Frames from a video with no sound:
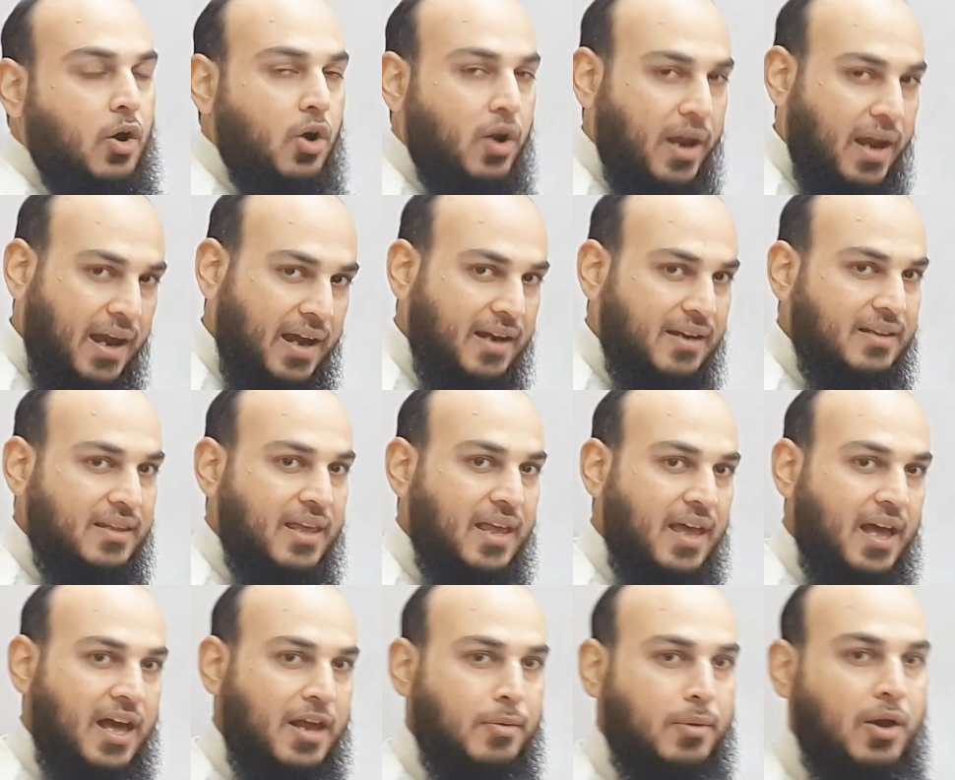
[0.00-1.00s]
And
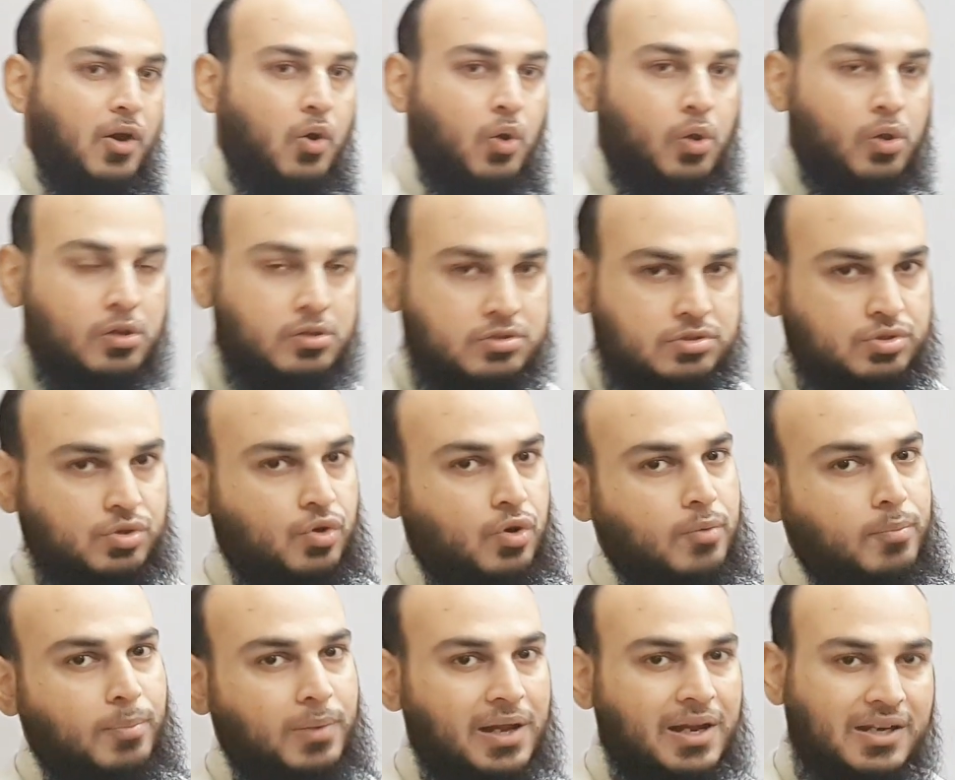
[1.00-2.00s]
they are
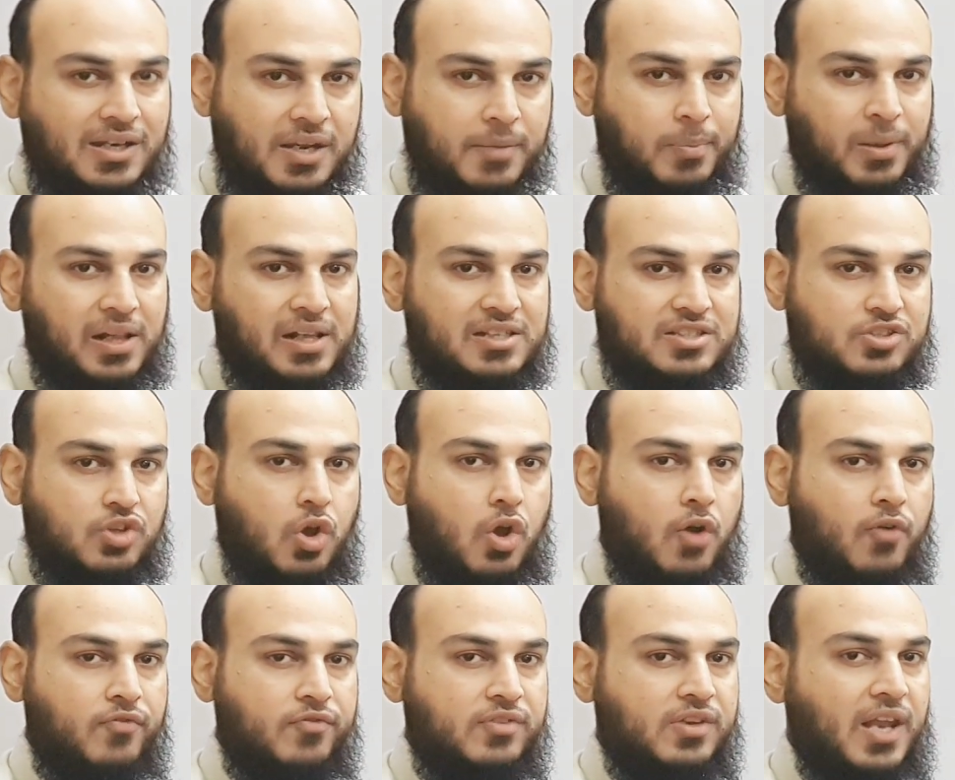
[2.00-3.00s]
also multiples
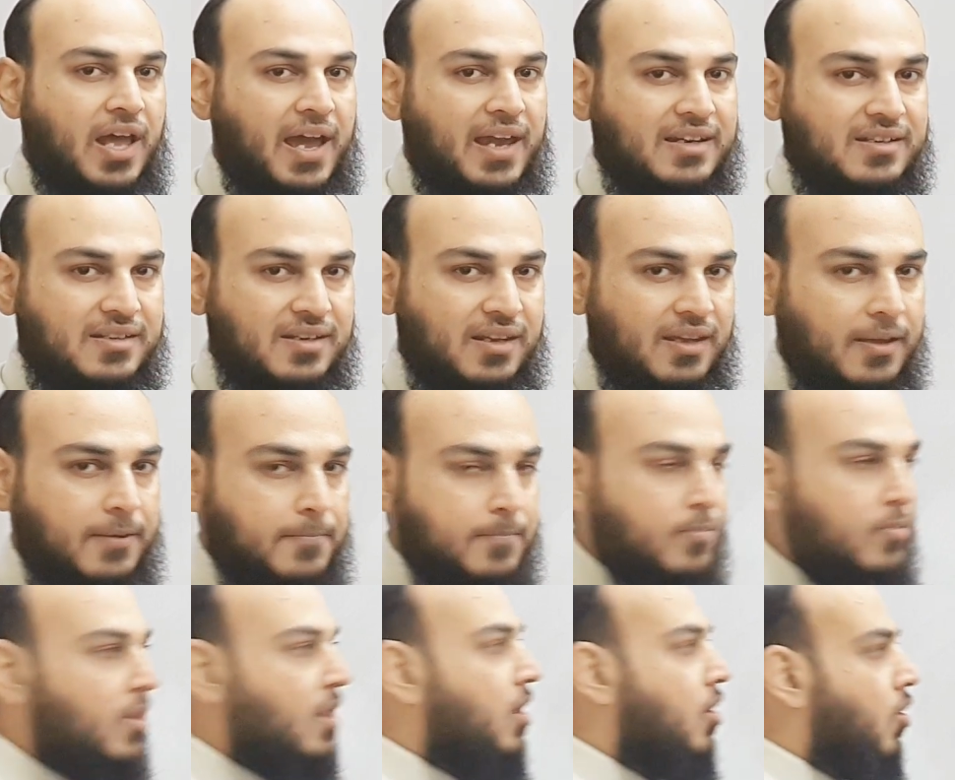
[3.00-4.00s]
of 90.
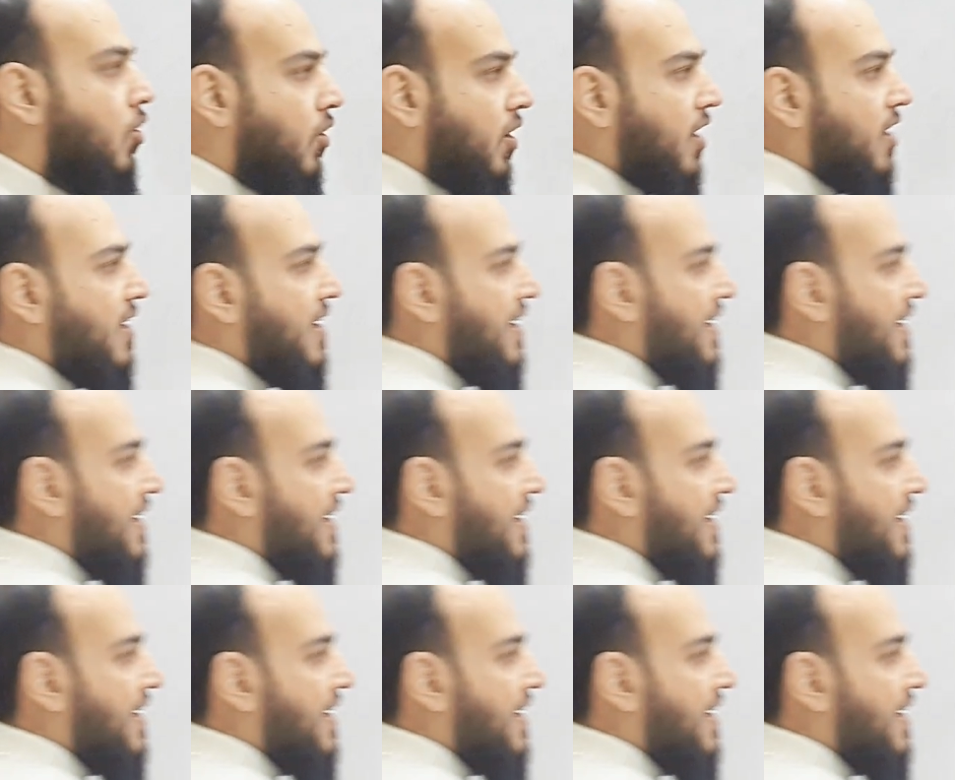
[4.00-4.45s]
Okay,